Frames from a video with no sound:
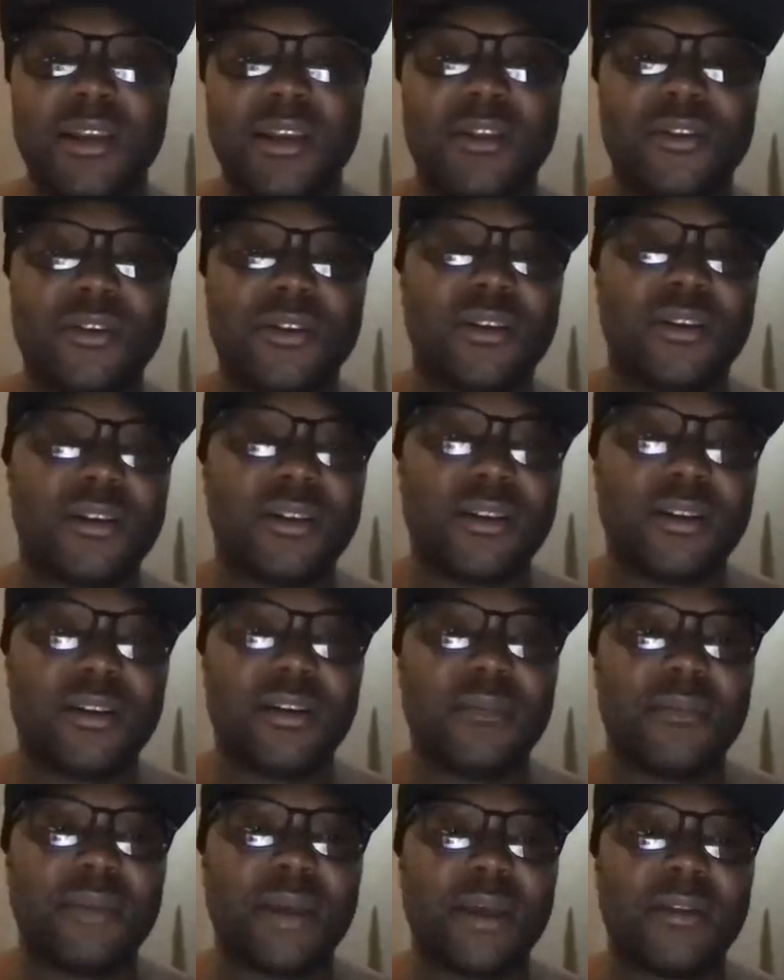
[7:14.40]
You're gonna
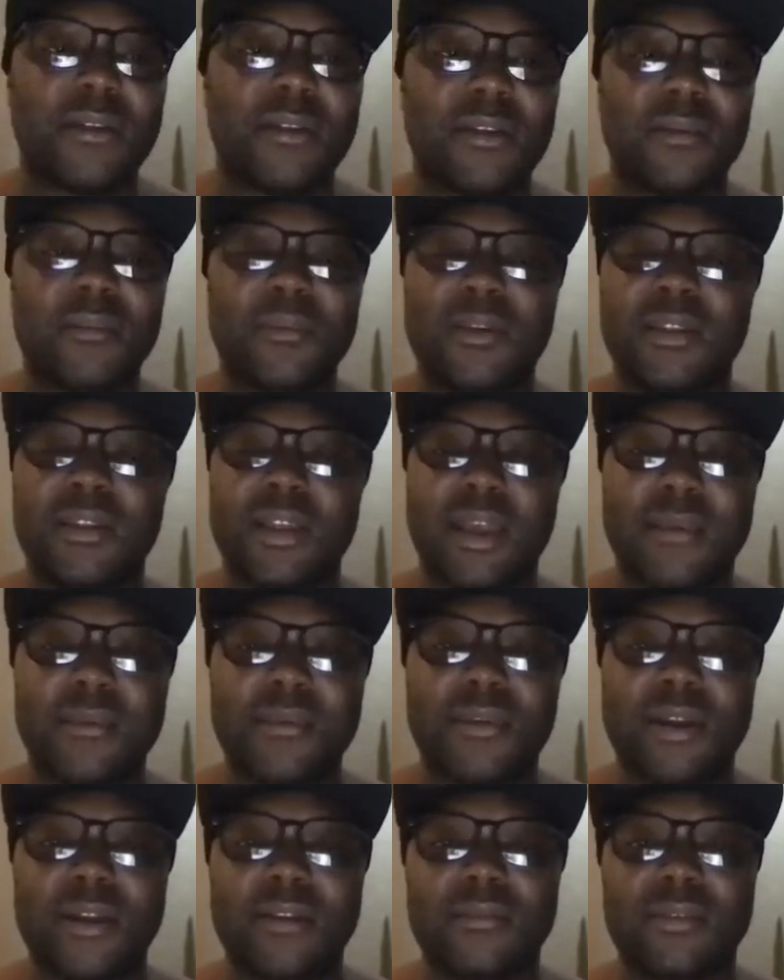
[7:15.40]
hear about them
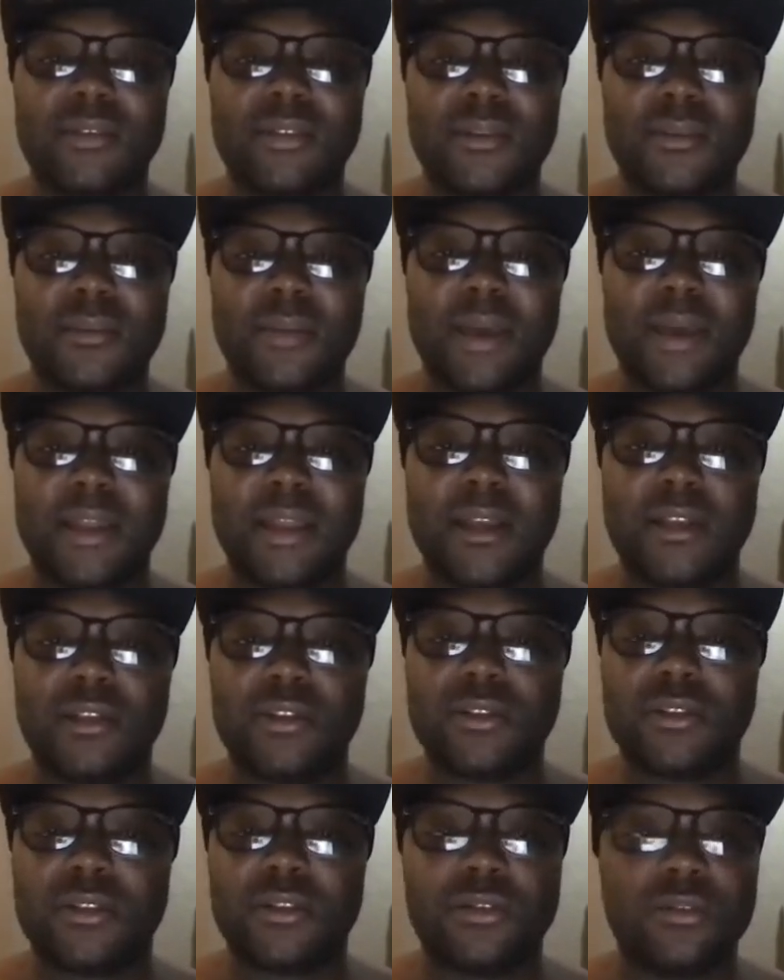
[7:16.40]
collaborating with somebody
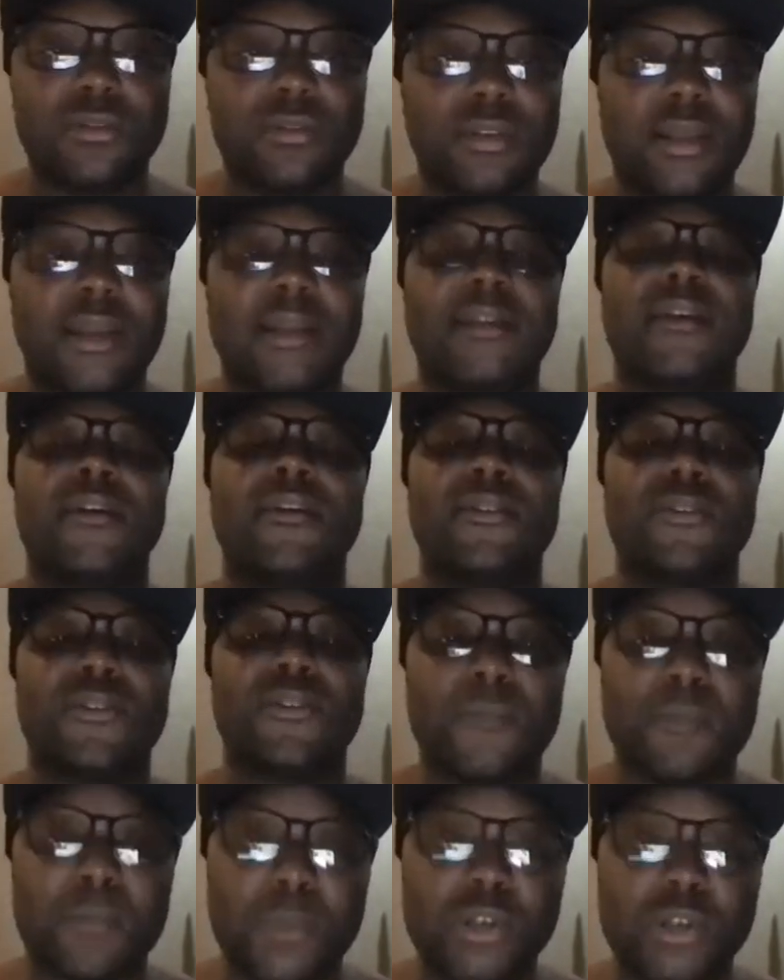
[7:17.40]
else too. Like, they're on
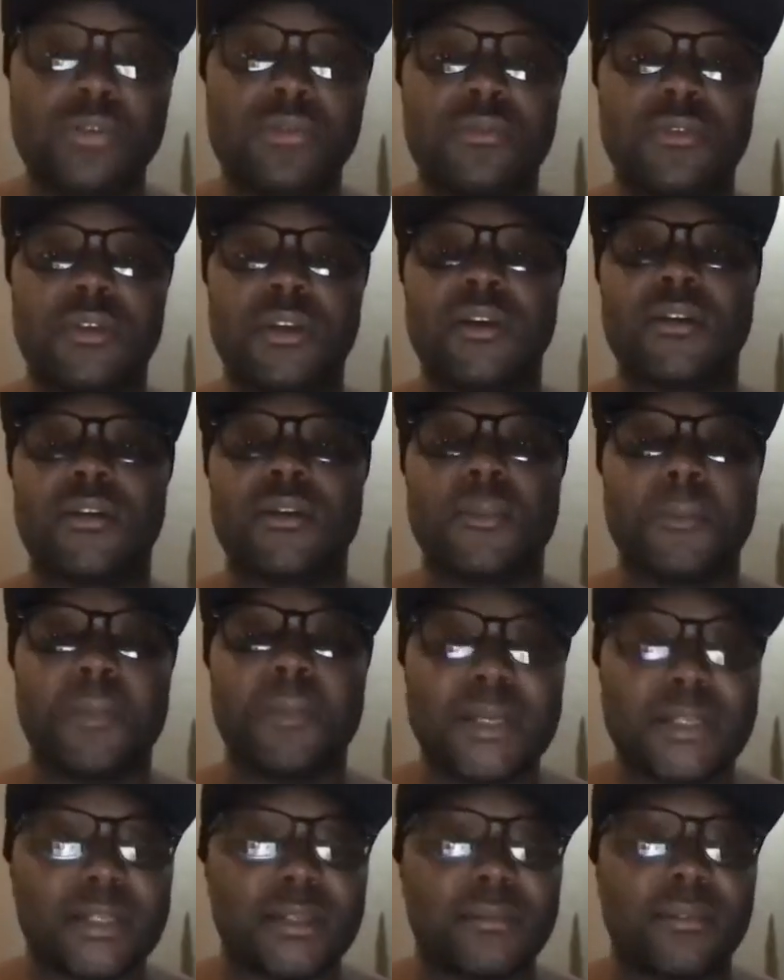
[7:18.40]
a move, they're on a
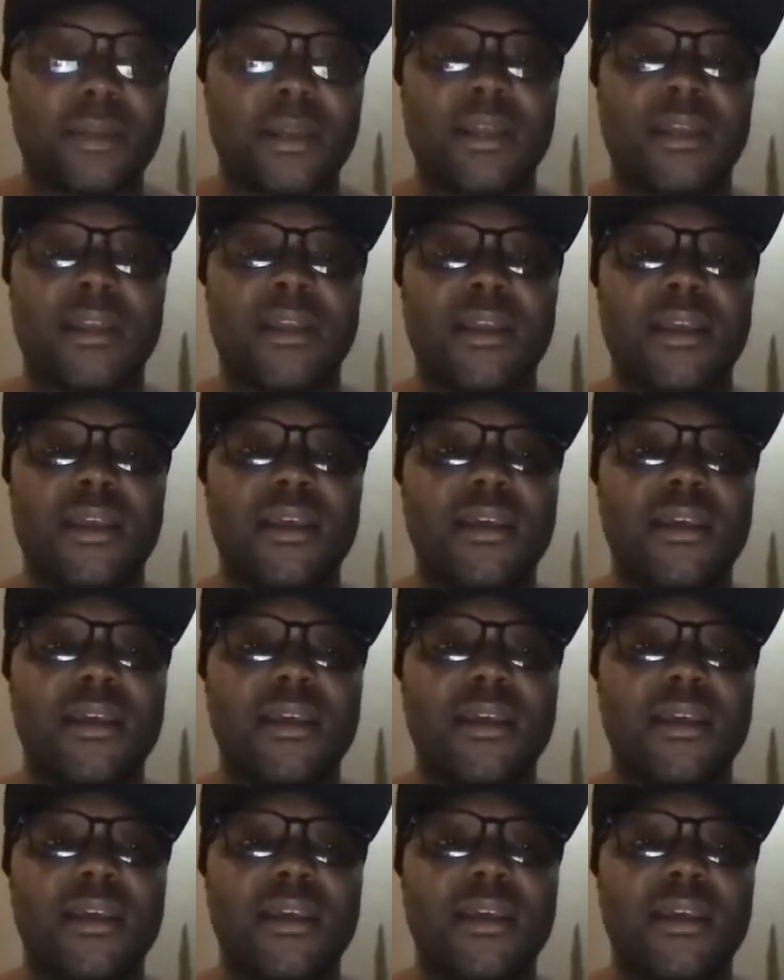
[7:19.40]
mission, man.